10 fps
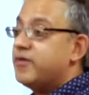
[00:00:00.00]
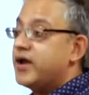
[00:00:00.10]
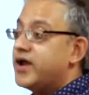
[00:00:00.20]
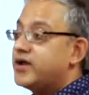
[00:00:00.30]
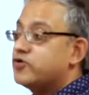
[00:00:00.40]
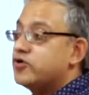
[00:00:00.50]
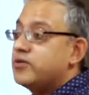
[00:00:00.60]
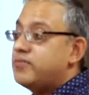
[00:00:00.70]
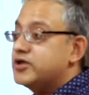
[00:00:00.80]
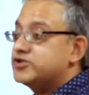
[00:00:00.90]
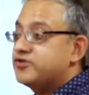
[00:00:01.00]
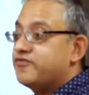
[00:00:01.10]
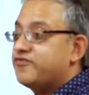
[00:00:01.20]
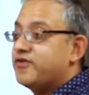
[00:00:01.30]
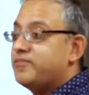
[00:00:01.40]
when I took a bunch
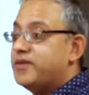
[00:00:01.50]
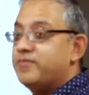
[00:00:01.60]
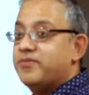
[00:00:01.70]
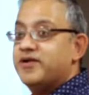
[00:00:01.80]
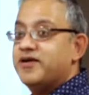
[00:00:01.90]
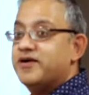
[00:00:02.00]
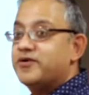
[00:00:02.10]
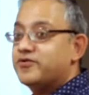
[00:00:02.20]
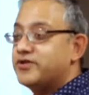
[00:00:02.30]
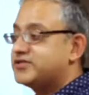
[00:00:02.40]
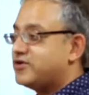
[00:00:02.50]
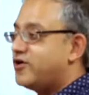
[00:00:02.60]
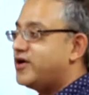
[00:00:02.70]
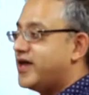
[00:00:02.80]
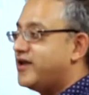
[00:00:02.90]
of people here to this
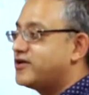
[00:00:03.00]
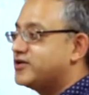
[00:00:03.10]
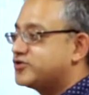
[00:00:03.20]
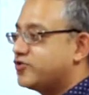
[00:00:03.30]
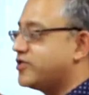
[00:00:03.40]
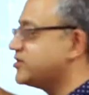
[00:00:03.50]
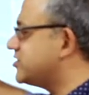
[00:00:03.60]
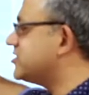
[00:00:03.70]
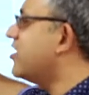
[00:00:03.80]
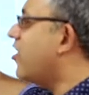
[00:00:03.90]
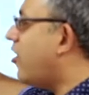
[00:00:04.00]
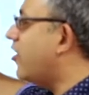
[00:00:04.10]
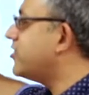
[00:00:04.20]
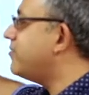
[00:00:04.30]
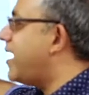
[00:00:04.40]
on a heritage tour, this is
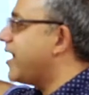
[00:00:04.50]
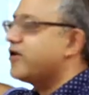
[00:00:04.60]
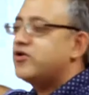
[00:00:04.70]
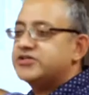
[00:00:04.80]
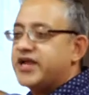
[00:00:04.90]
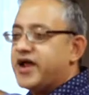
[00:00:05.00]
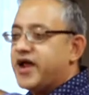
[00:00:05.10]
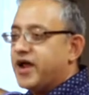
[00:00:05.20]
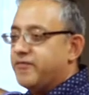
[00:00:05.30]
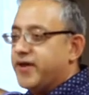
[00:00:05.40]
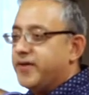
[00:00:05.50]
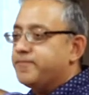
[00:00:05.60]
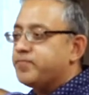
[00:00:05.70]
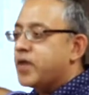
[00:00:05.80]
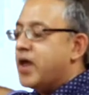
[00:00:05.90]
on the Bangalore-Chennai highway,
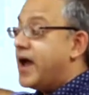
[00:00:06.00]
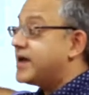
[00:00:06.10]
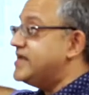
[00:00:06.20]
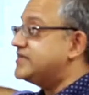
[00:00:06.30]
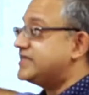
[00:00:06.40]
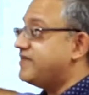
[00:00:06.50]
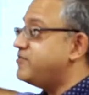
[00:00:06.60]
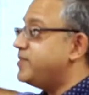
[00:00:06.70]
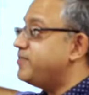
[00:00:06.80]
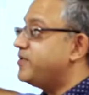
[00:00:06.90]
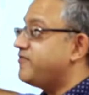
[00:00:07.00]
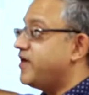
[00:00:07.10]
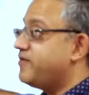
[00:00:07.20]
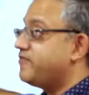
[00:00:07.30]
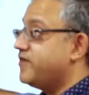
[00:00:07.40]
at least 7 people
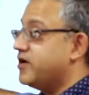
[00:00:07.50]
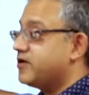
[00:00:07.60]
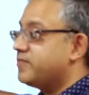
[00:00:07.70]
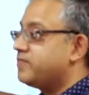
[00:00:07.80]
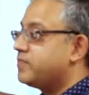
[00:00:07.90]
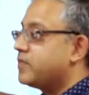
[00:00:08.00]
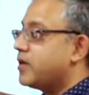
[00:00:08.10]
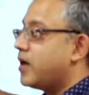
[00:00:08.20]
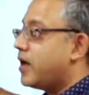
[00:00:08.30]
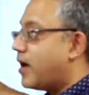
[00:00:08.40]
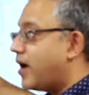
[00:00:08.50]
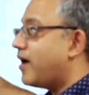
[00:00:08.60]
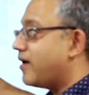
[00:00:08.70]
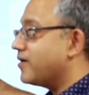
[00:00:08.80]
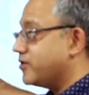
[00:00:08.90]
felt fear.
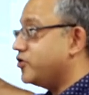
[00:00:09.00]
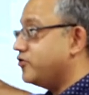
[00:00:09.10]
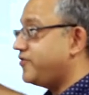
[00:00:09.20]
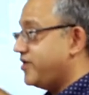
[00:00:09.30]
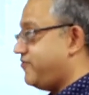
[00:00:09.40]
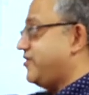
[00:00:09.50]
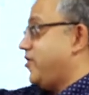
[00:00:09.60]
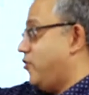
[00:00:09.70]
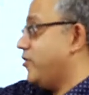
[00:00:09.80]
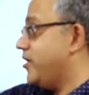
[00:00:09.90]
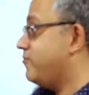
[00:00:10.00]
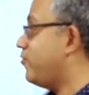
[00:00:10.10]
Did you feel fear? Okay,